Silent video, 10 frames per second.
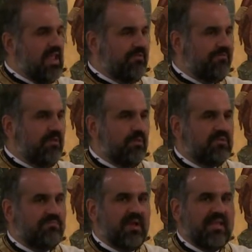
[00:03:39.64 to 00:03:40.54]

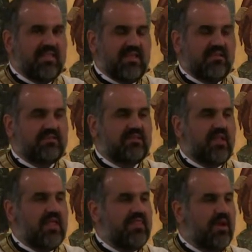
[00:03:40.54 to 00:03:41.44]
Influenced by
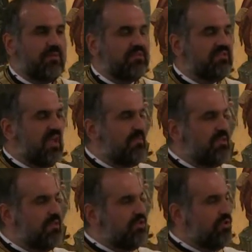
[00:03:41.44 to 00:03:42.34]
this, there were
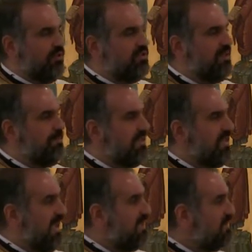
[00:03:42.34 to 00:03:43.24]
some in the Church that
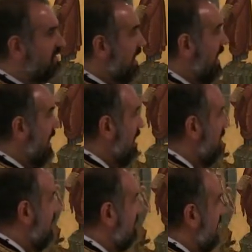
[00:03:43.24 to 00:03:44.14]
began
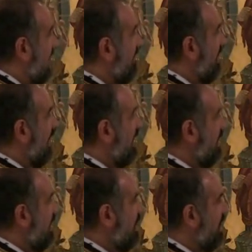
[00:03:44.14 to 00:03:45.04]
saying that to have
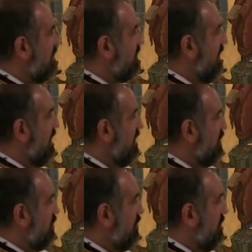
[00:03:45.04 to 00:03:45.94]
icons in
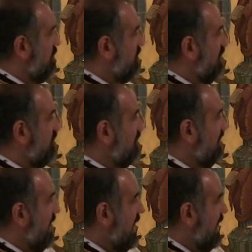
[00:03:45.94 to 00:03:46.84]
our Church, such
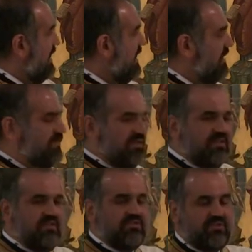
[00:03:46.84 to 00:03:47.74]
as the icon of
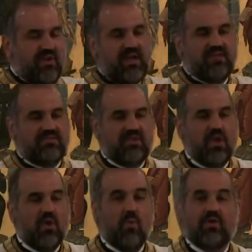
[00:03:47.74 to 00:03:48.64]
Jesus Christ,
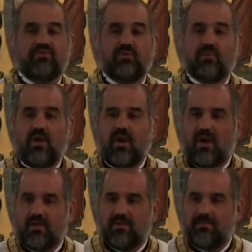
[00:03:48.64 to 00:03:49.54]
was
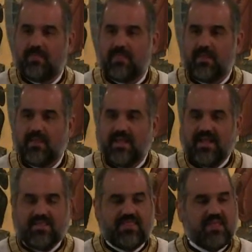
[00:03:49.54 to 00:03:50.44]
wrong.
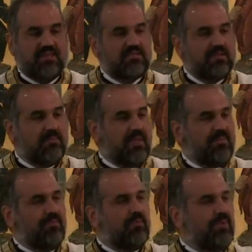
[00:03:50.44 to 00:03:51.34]
These
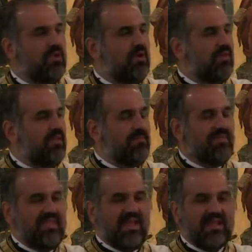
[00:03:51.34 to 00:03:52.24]
people, we call
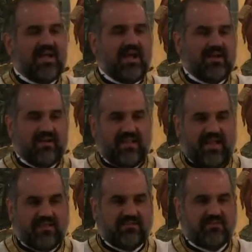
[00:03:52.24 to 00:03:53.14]
them the
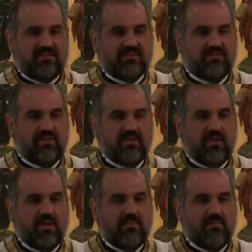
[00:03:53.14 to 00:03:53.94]
iconoclasts,